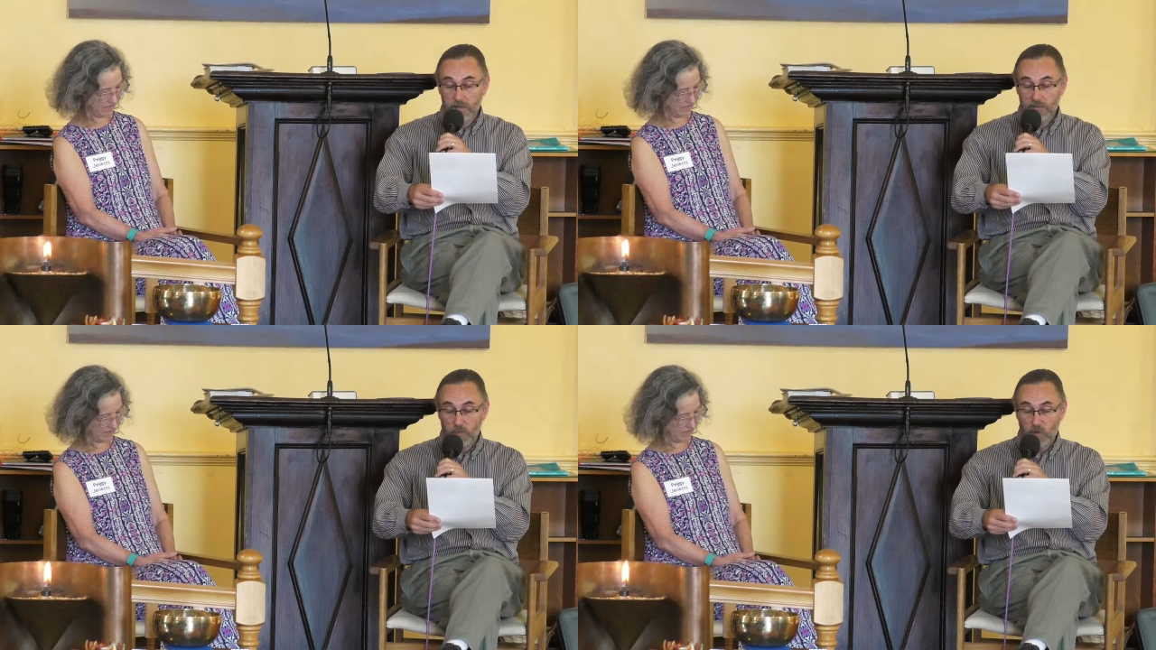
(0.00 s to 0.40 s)

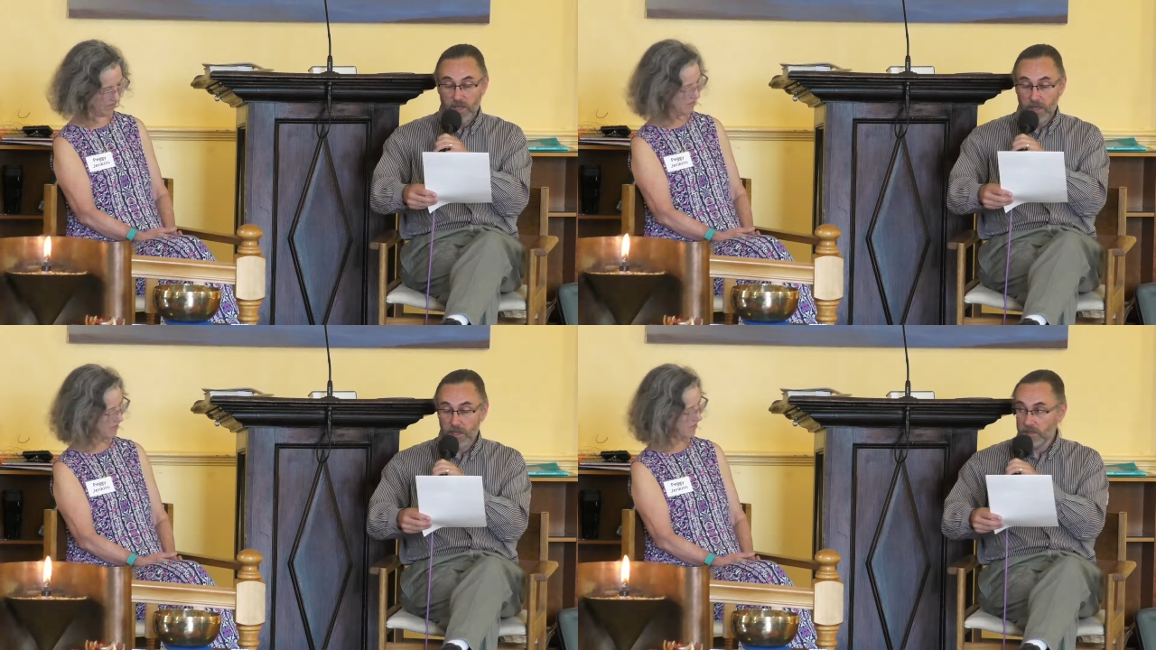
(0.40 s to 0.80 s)
Speaker 1: in
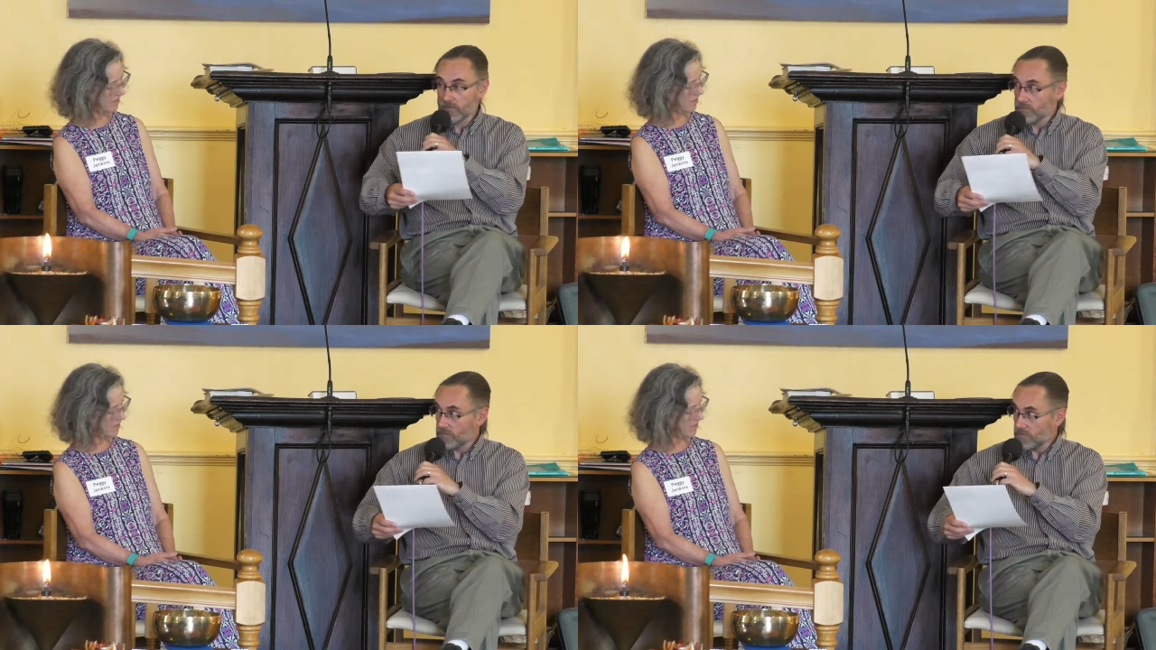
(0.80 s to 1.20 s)

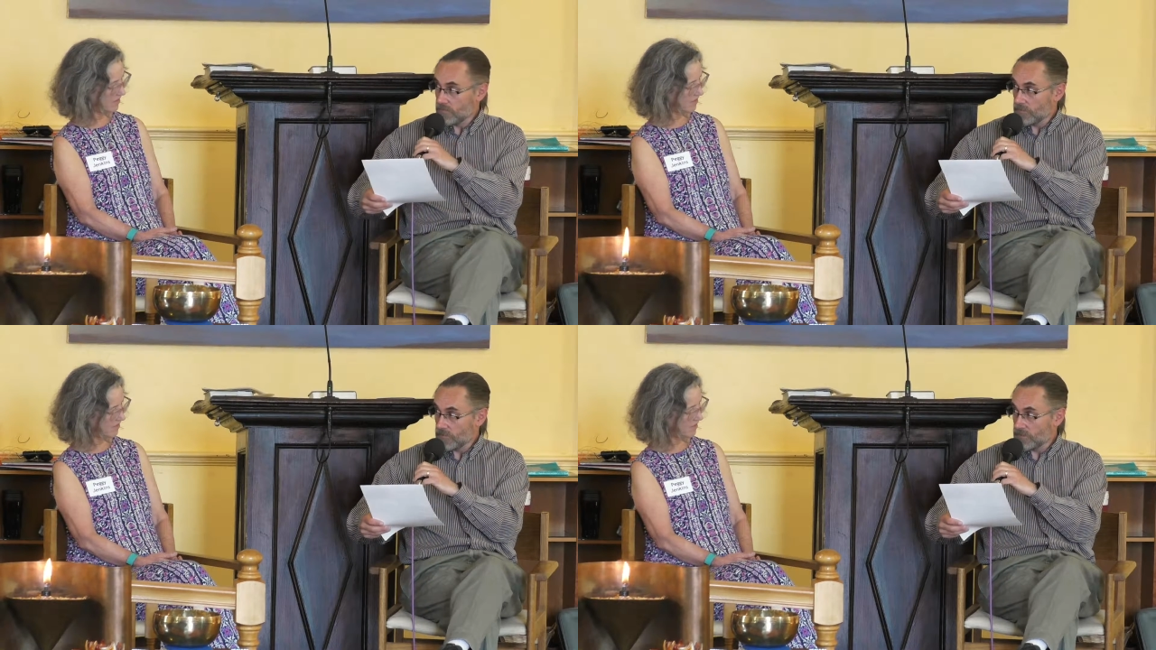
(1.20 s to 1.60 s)
Spokane,
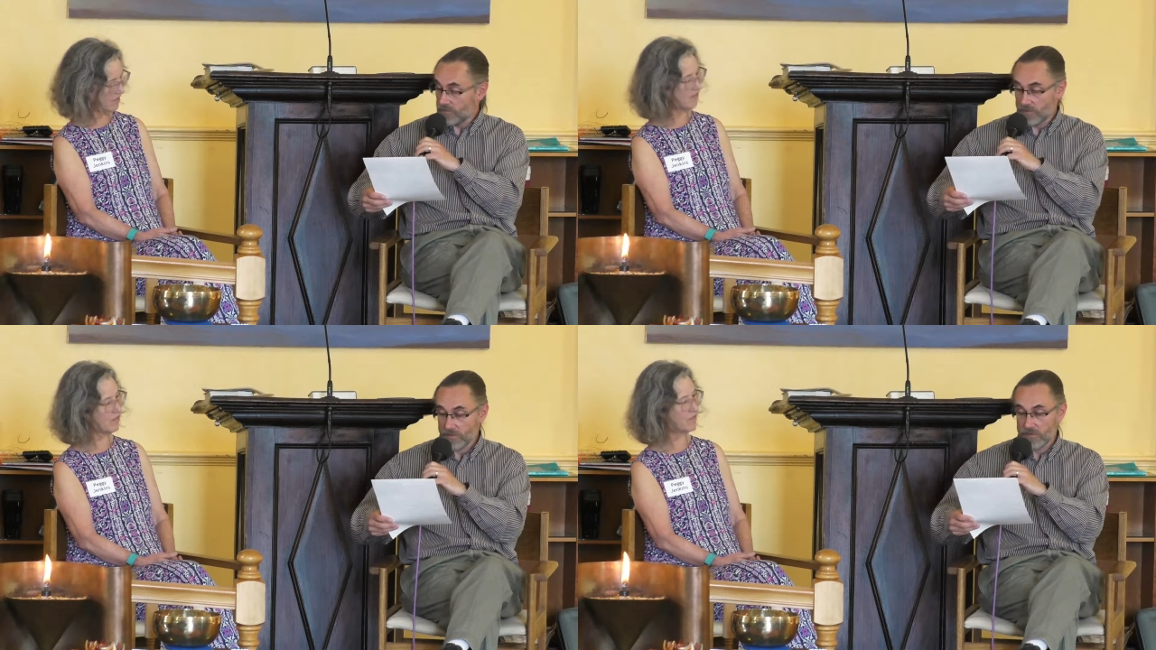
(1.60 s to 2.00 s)

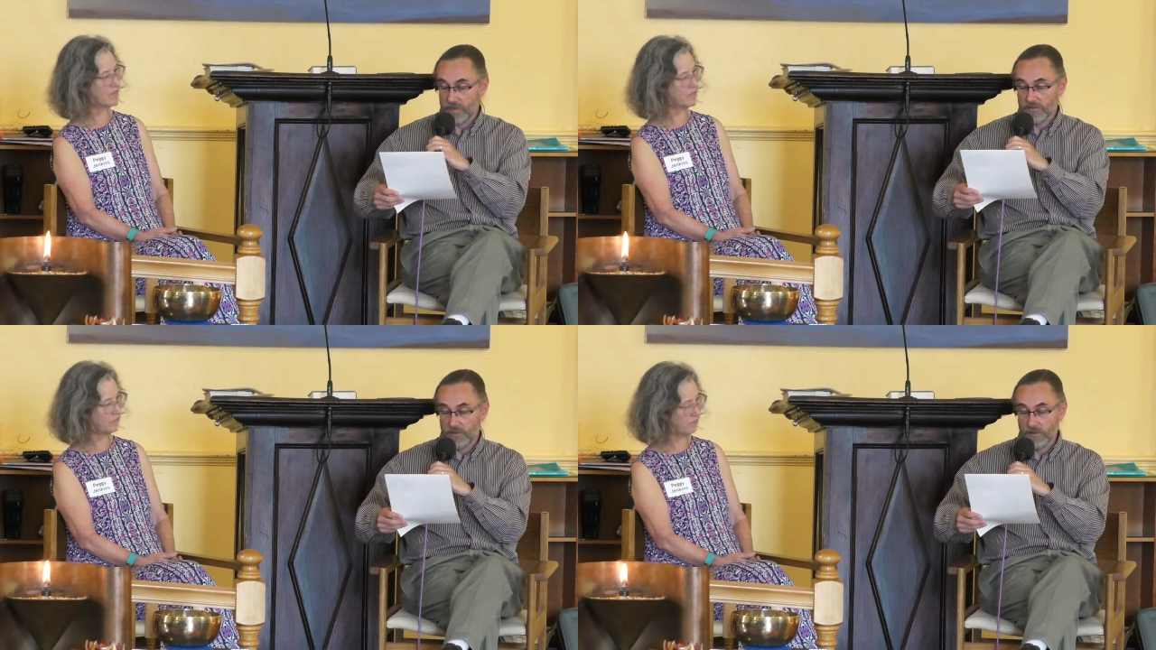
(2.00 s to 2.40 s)
this
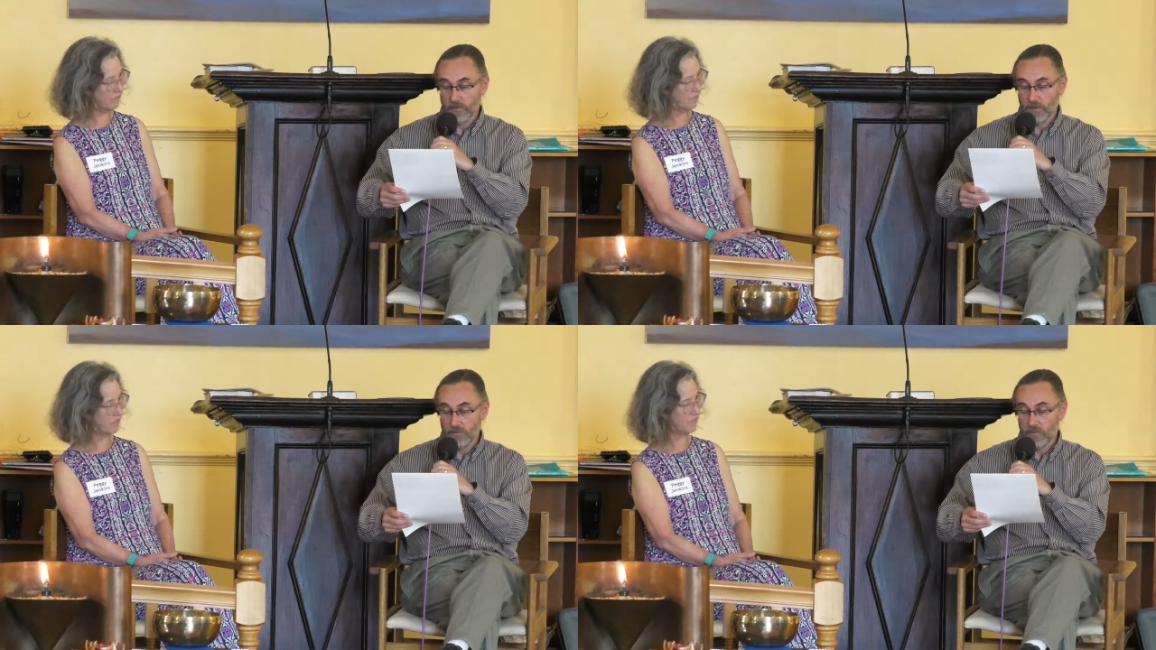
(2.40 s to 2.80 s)
just last
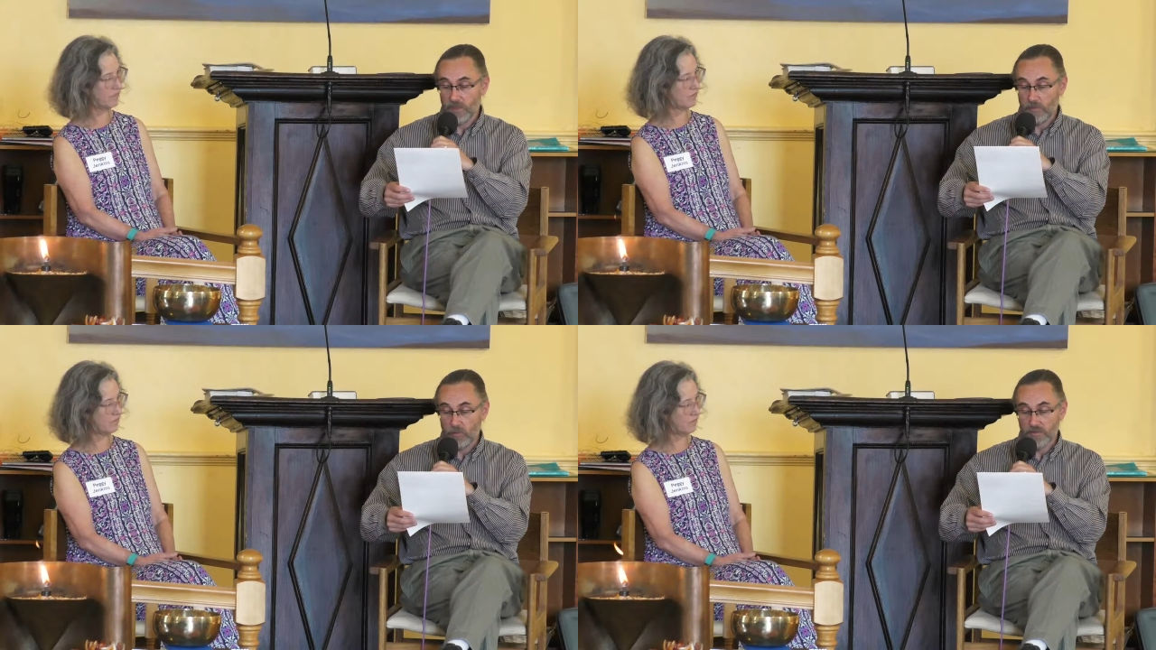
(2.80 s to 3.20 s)
year, the
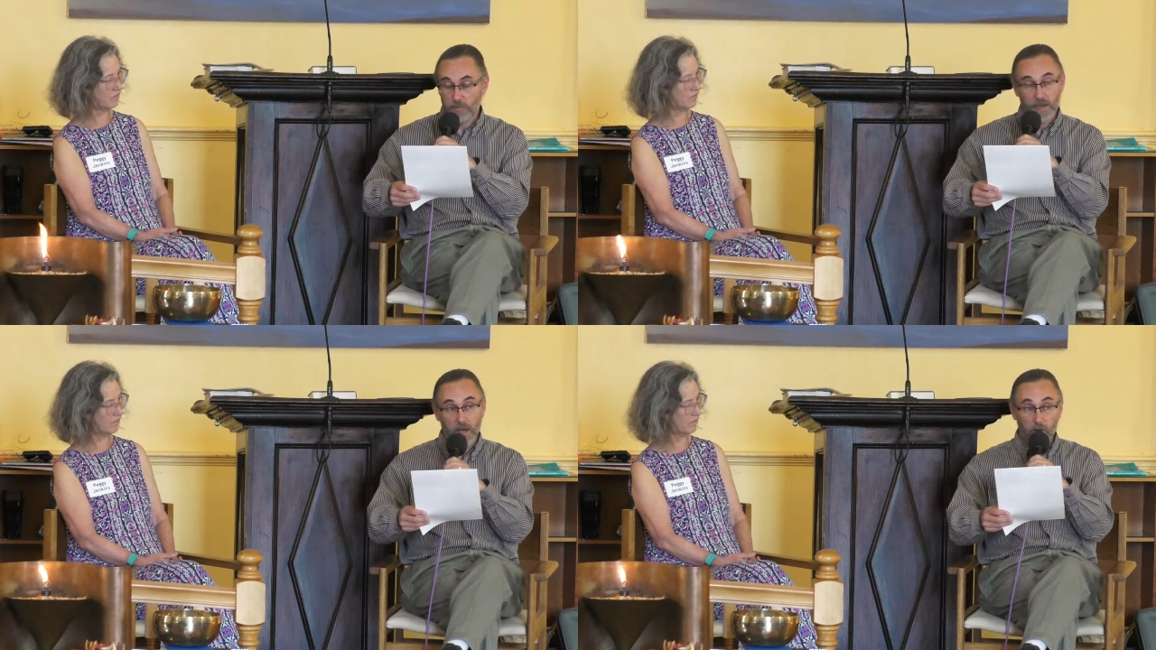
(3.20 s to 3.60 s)
theme
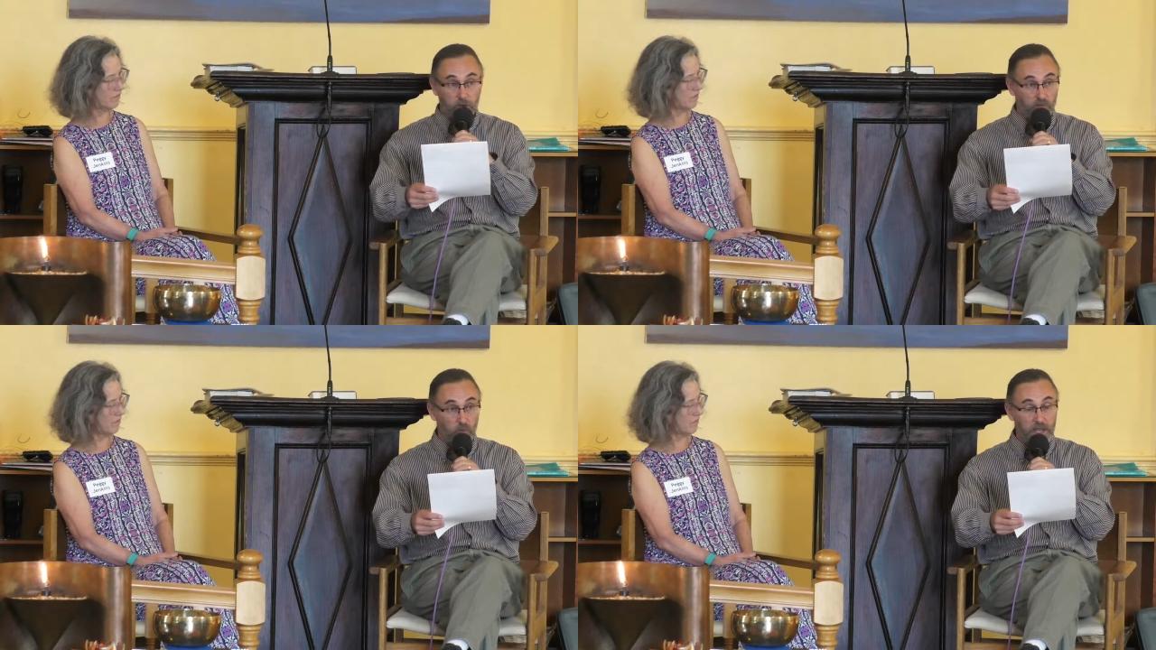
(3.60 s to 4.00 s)
was the
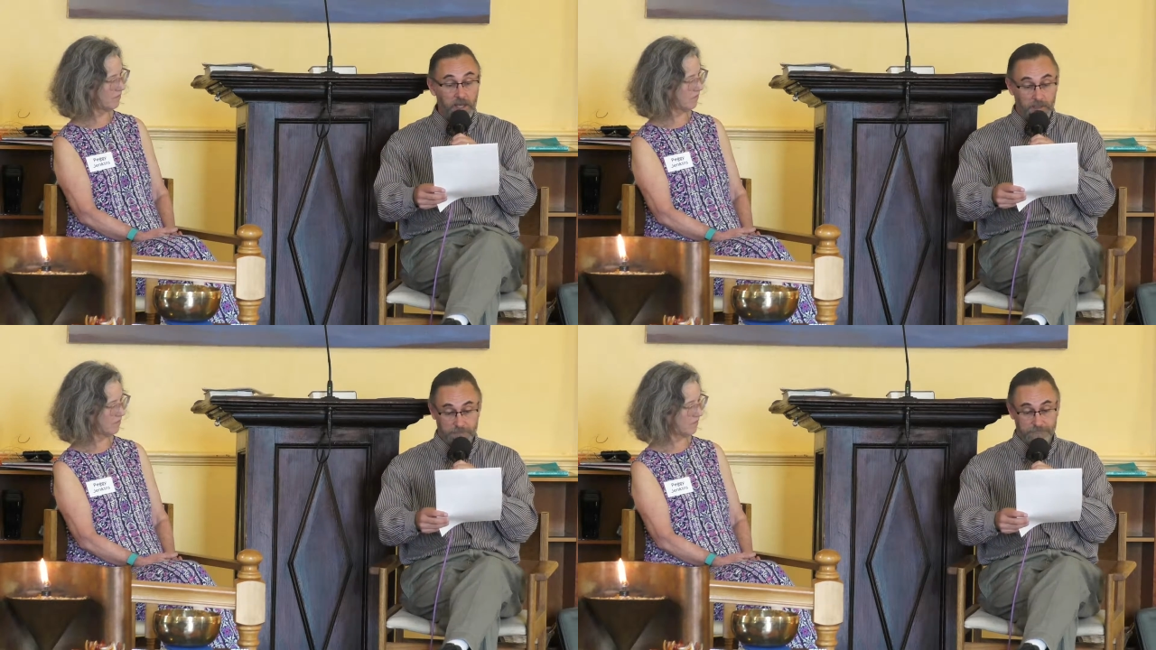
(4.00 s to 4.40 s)
power of
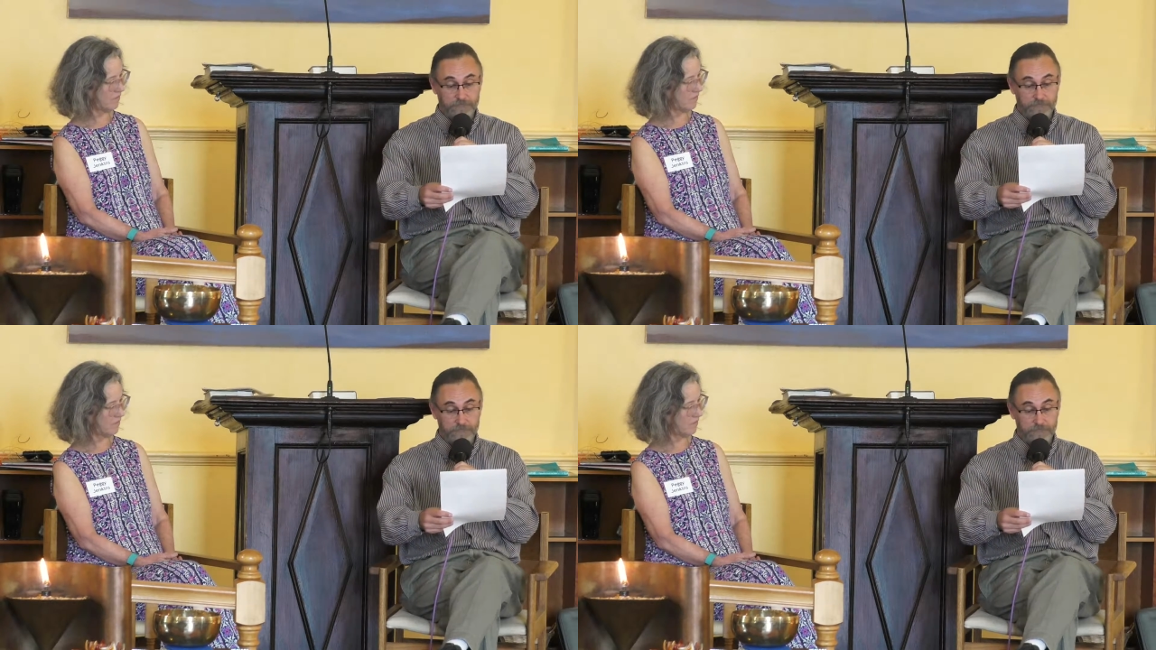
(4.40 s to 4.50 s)
we.